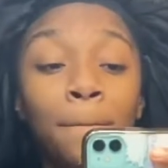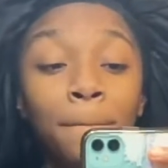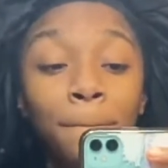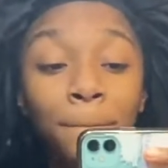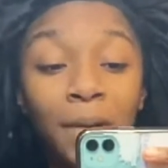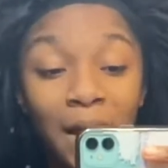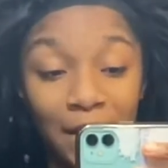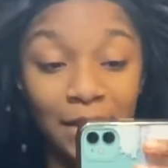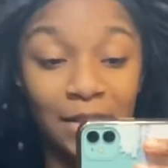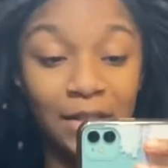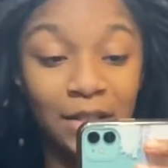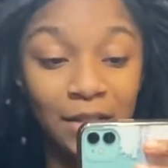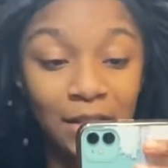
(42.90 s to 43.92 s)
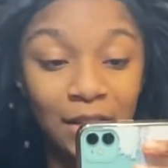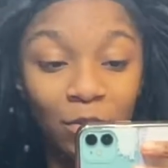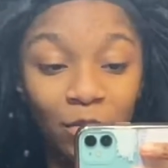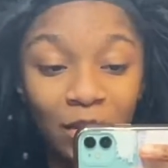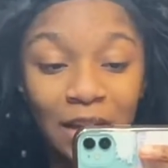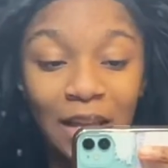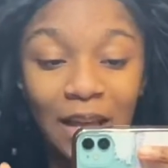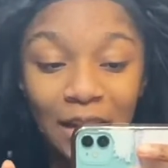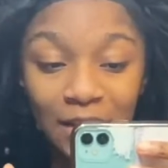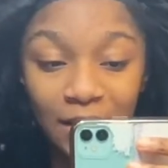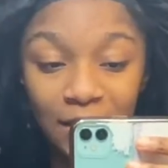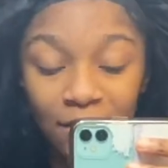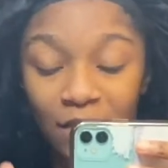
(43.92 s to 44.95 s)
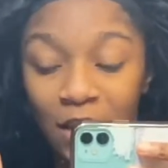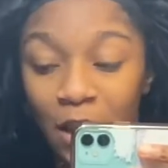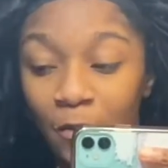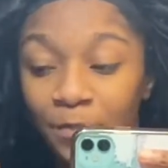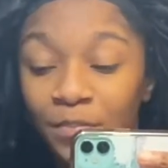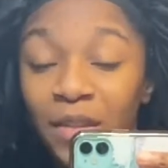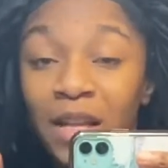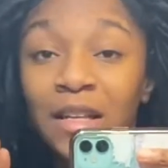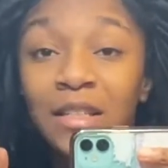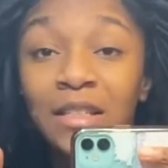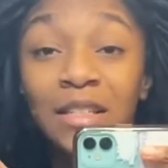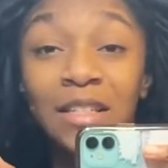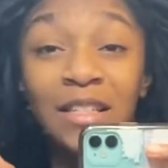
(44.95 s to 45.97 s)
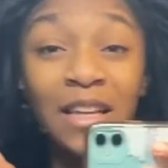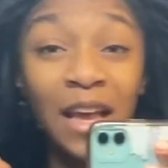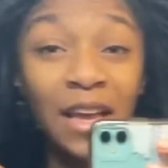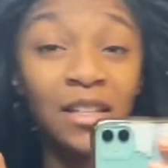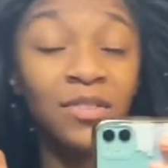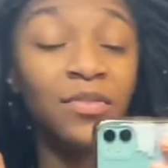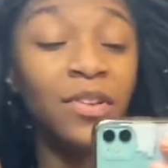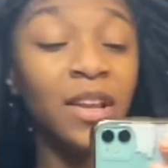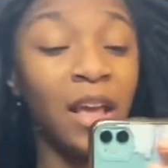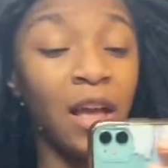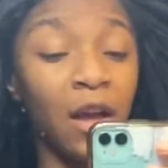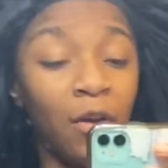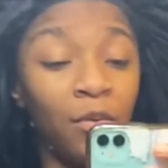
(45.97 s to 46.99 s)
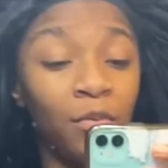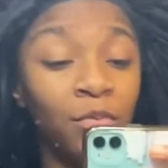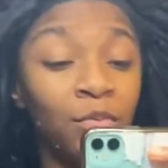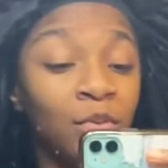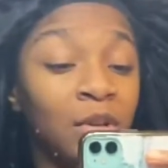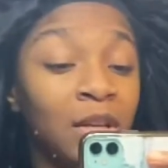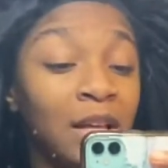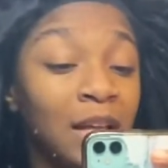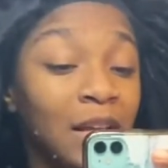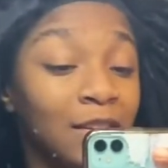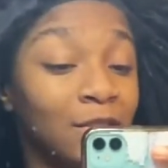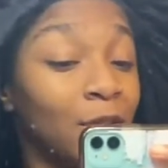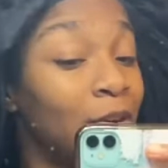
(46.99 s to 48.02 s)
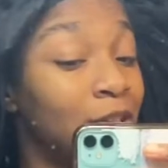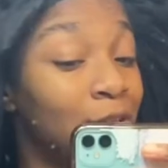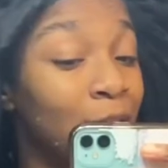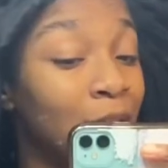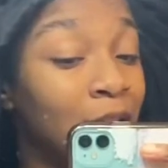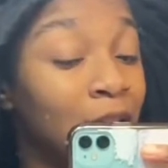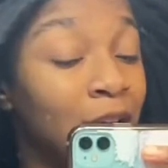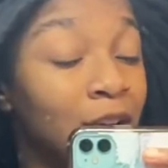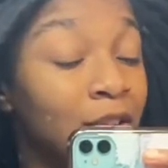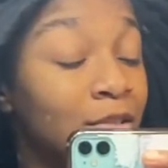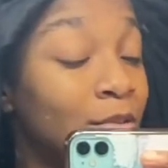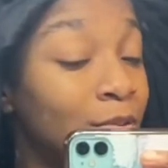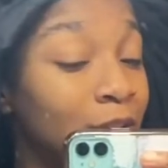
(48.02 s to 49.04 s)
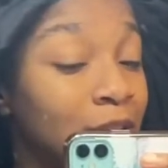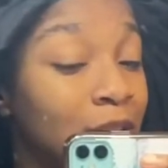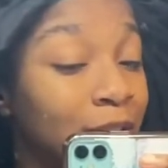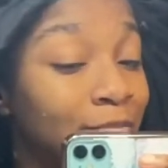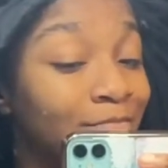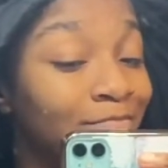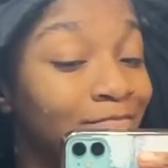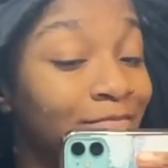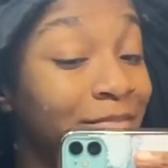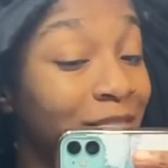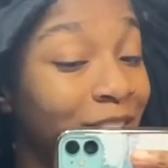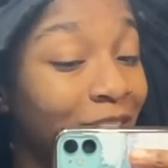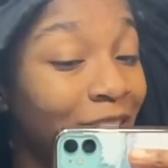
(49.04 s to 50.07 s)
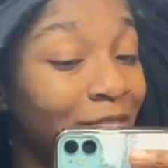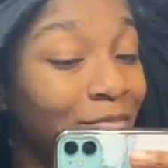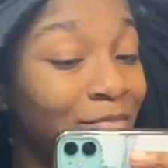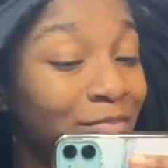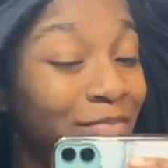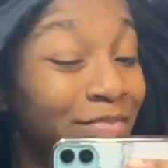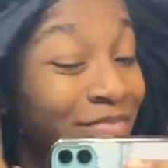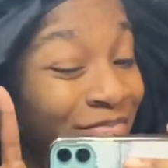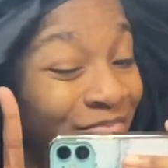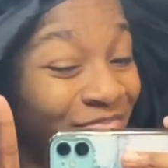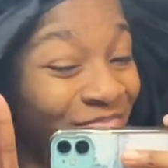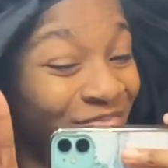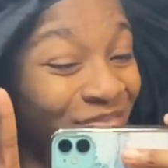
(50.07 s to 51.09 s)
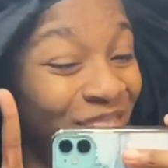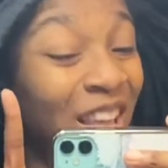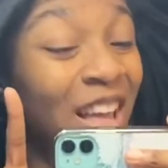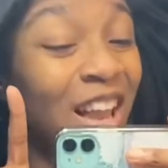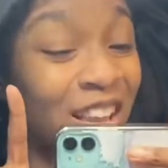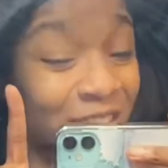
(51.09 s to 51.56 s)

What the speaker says: But we're gonna get into the video. Today's video is going to be a story time. Okay? Let's